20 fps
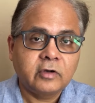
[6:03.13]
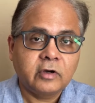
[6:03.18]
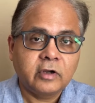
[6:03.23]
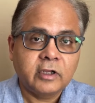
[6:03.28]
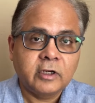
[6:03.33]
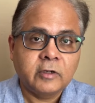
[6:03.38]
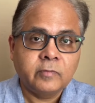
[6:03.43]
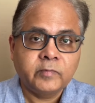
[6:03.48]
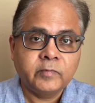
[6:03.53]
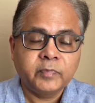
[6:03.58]
or
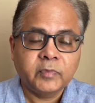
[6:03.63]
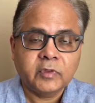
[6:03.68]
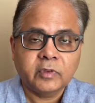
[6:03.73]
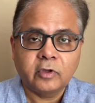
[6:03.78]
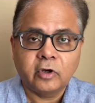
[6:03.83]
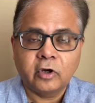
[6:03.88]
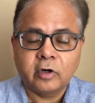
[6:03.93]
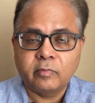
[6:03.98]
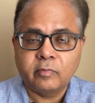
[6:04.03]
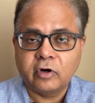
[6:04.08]
in
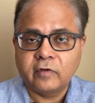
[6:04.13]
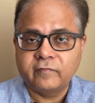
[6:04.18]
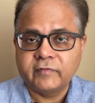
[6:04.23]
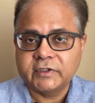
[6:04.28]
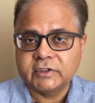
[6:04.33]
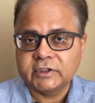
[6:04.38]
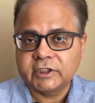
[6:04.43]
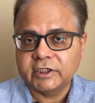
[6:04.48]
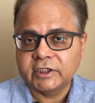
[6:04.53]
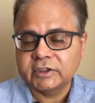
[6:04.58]

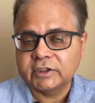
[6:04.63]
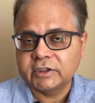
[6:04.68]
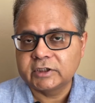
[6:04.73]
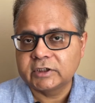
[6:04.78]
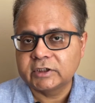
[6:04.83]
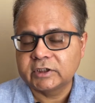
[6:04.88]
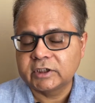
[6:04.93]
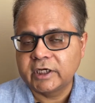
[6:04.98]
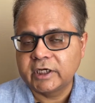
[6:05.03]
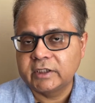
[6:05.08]
non-profit
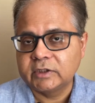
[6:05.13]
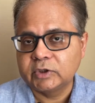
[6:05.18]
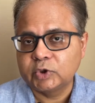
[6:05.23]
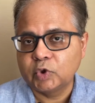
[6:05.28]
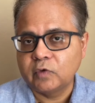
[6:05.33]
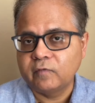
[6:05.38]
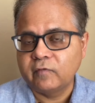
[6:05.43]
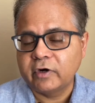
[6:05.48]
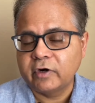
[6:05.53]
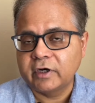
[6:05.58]
sectors. And
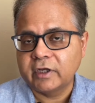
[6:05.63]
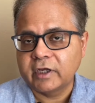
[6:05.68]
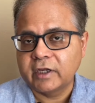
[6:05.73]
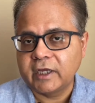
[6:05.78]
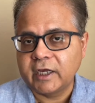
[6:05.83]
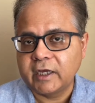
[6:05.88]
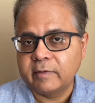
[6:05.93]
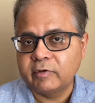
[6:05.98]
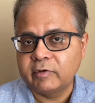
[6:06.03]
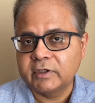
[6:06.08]
so what can
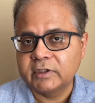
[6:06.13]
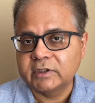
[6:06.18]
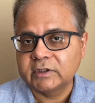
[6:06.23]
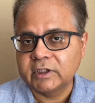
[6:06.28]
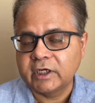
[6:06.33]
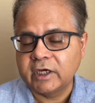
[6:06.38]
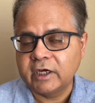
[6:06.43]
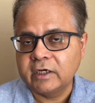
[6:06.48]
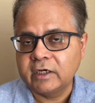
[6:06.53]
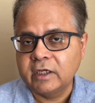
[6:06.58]
happen is
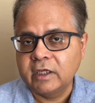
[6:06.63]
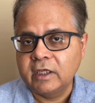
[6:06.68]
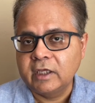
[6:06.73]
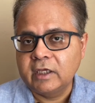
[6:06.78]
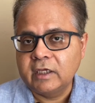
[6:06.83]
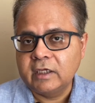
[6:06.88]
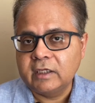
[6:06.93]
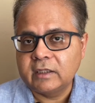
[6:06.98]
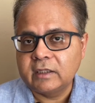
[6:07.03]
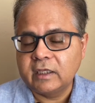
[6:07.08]
that
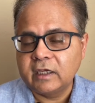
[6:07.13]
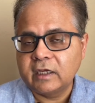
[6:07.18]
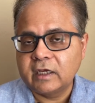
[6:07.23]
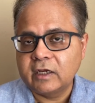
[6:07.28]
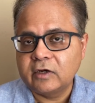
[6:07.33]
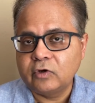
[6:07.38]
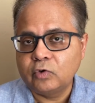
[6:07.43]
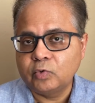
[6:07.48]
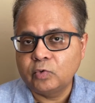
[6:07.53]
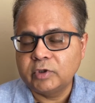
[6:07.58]
they
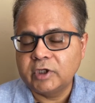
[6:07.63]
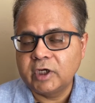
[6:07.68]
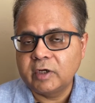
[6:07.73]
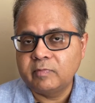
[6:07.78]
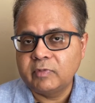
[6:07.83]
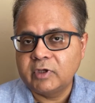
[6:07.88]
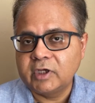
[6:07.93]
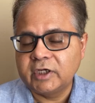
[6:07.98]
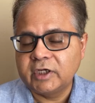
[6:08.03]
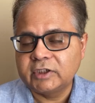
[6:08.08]
can do their
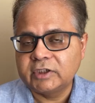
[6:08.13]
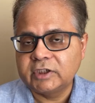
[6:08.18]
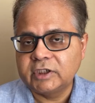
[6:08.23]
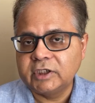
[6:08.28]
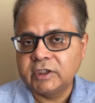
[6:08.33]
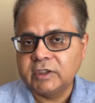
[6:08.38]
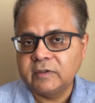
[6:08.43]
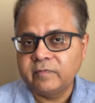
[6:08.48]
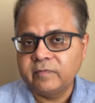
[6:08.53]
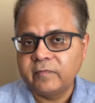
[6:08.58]

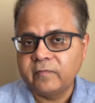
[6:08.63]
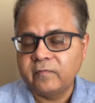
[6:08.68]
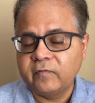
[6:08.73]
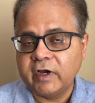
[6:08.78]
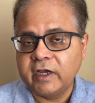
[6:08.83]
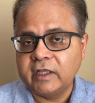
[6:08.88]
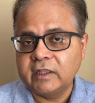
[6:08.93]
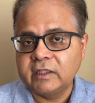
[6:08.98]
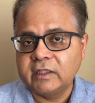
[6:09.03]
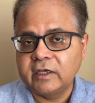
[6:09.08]
PhD
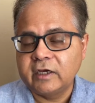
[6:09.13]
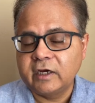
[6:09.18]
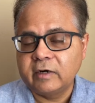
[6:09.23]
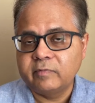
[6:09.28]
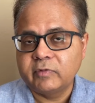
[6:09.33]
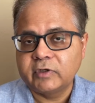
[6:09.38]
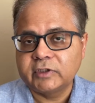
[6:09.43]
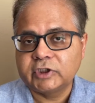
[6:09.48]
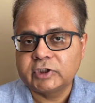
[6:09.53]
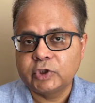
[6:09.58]
while they are
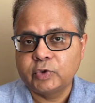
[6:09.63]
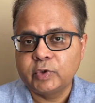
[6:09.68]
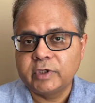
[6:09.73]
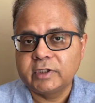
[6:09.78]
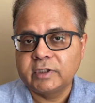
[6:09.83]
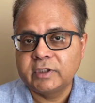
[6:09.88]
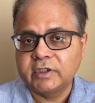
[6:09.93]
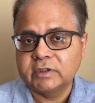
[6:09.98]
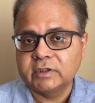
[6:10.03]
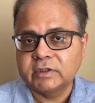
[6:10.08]

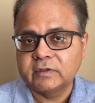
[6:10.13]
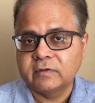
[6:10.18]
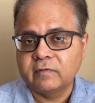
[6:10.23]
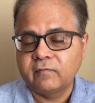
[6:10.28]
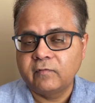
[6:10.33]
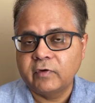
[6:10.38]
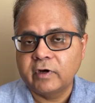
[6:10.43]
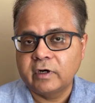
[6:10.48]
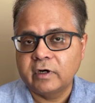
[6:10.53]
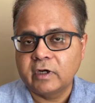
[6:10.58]
pursuing this
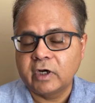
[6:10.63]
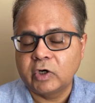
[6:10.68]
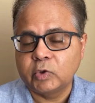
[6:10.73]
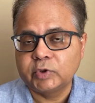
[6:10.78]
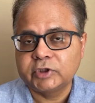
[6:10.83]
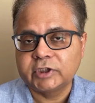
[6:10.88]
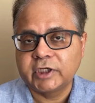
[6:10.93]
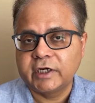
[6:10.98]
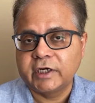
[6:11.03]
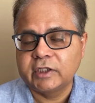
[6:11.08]
work
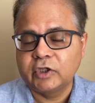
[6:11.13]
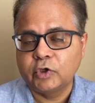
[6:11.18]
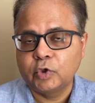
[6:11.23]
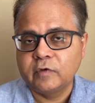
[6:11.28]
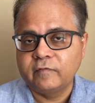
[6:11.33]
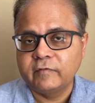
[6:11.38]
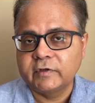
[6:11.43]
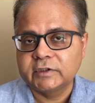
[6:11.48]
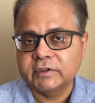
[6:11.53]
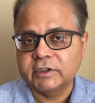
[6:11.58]
outside the
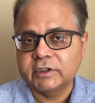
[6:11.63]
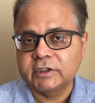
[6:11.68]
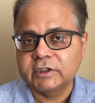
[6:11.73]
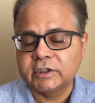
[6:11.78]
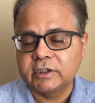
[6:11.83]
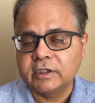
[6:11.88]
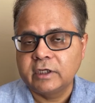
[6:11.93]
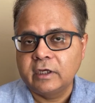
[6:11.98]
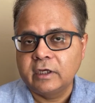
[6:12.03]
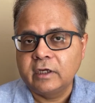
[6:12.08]

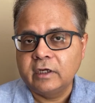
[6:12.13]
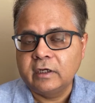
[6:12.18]
university.